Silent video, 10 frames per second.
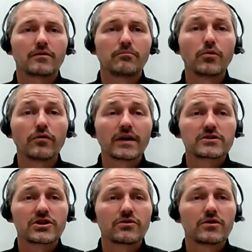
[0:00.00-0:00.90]
moving
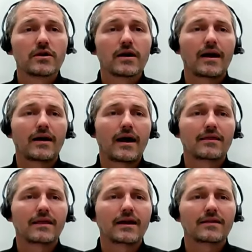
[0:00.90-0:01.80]
to. I
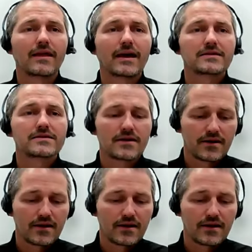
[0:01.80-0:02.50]
think that